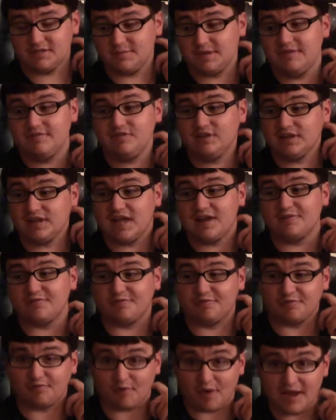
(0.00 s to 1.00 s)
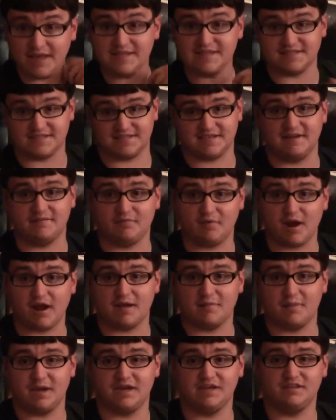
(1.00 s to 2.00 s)
to me, even a lot of friends have
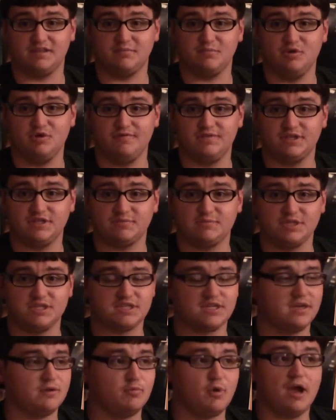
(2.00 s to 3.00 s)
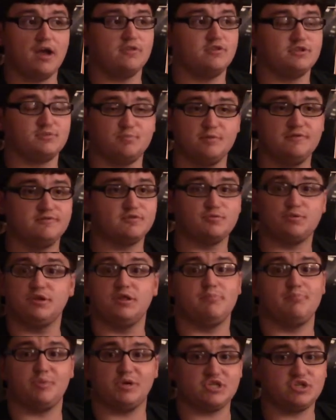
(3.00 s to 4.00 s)
recommended the movie to me, saying, wow, this movie's one of
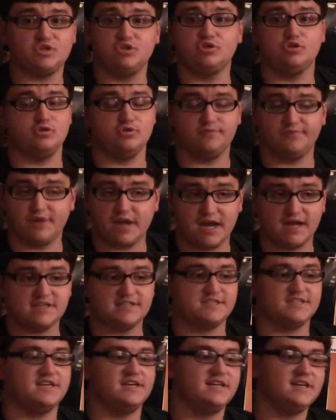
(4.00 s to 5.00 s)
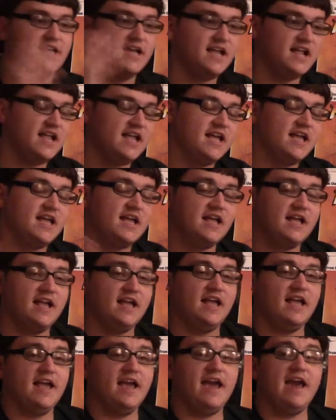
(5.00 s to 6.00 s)
the best year, you've got to see it.
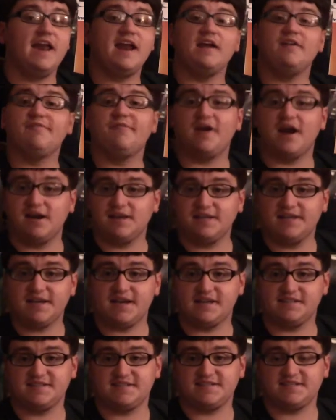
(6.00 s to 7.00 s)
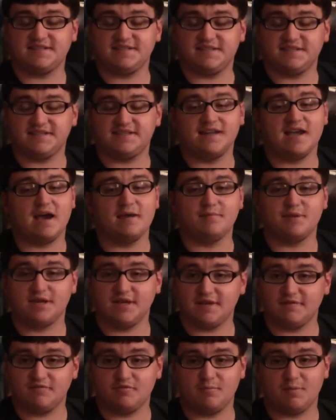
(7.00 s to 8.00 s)
And I finally got to see it, and now I'm going
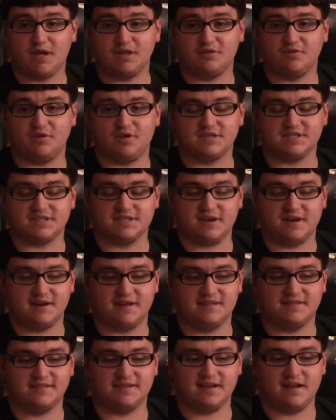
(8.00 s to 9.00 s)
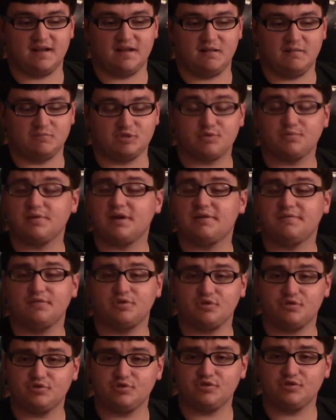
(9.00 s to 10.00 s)
to give you my thoughts on it. Um, so without
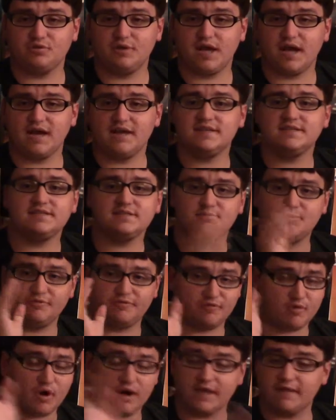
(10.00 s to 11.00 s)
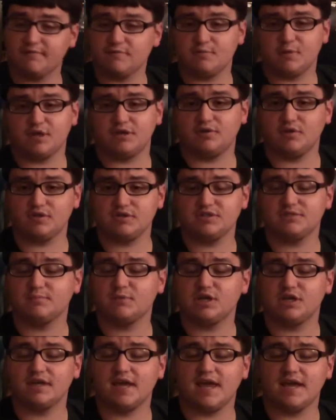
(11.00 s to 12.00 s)
further ado, guys, before I give you my thoughts, I'm
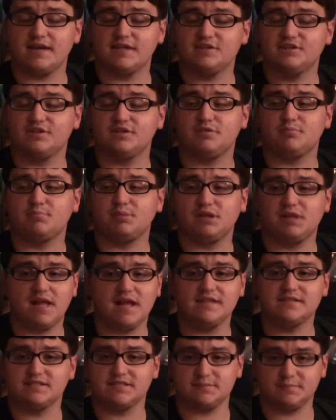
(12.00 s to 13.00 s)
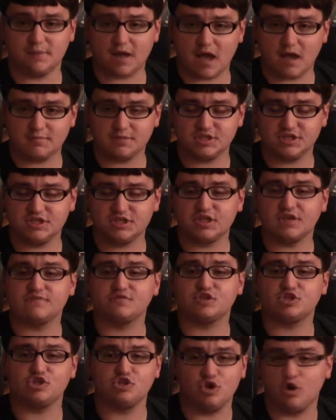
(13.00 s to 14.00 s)
going to get into the plot synopsis of
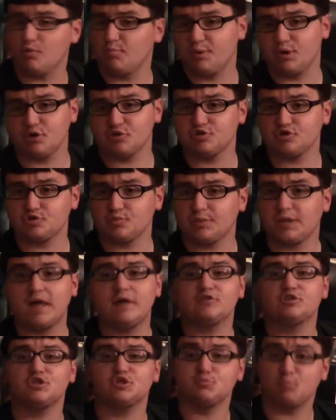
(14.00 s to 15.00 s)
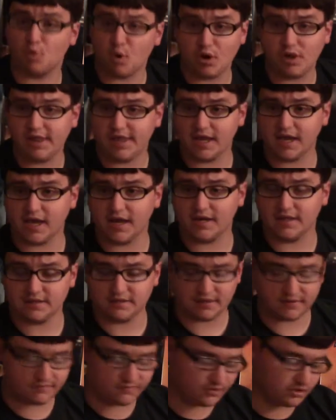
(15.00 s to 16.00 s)
Snowpiercer without spoiling
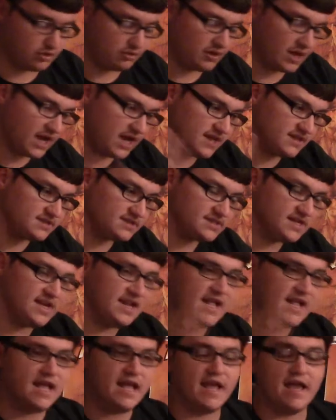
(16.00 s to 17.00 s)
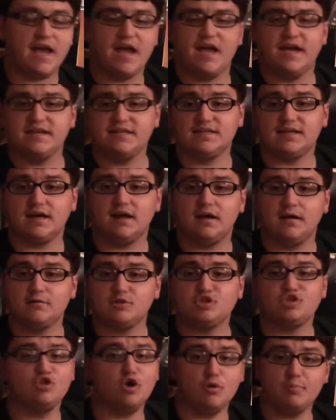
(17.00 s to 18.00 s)
anything for you guys. And uh,
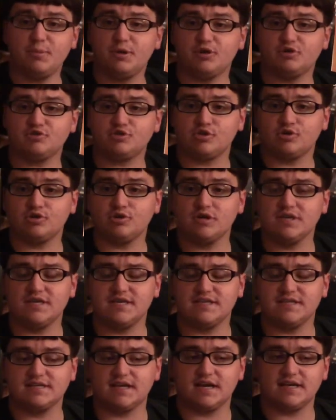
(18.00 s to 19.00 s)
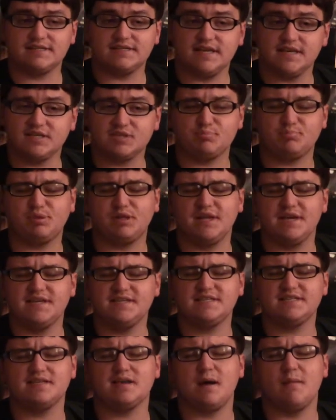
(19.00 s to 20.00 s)
Snowpiercer is, uh, takes
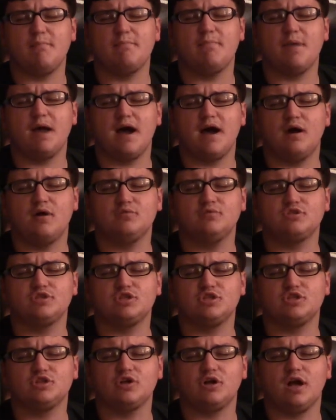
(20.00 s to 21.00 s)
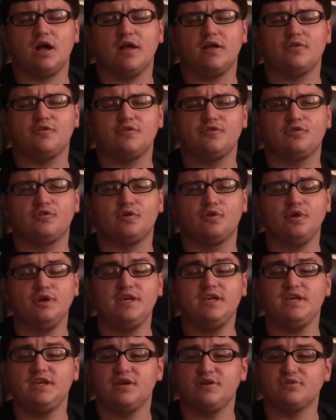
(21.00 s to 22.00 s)
place about uh,
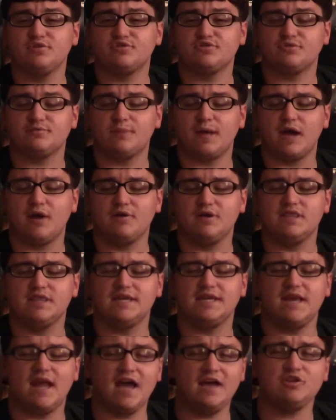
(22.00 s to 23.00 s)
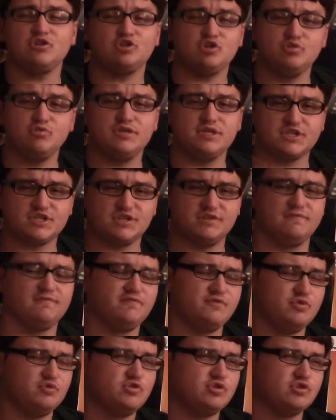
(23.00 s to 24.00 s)
thirty years from now in the not-too-distant
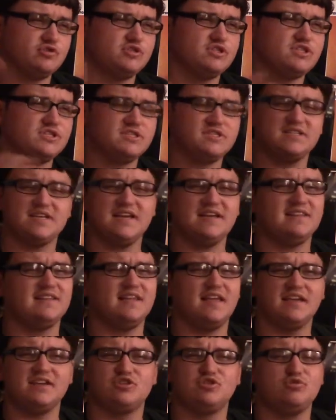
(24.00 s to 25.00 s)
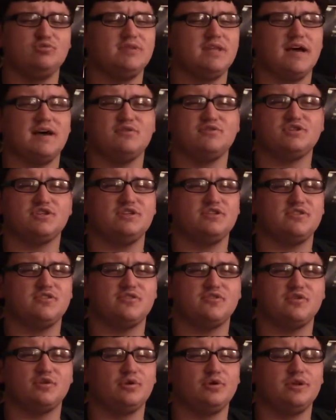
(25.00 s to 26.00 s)
future. It's set in, like, two
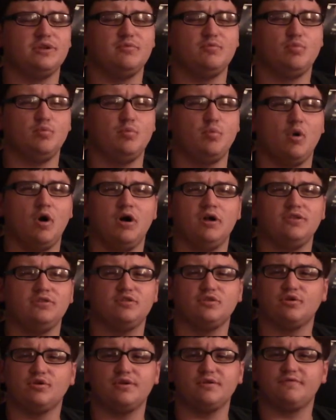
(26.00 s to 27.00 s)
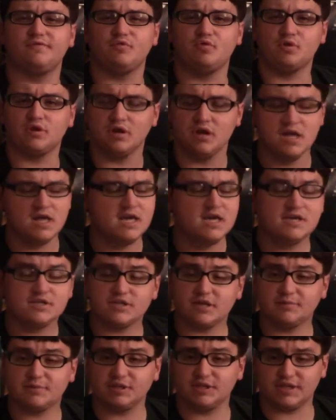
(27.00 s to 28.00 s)
thousand thirty-one, thirty-four,
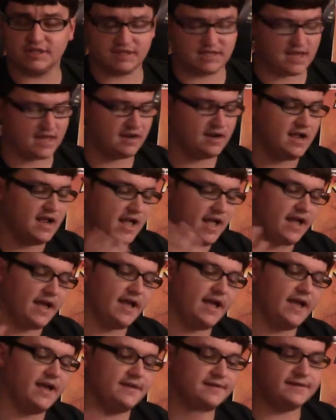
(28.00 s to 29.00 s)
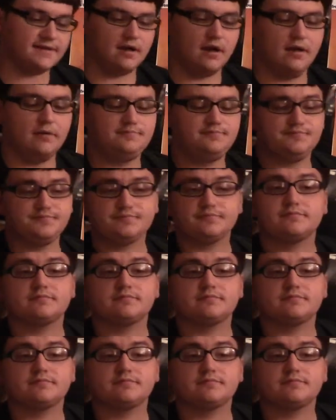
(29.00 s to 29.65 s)
something like that. And um,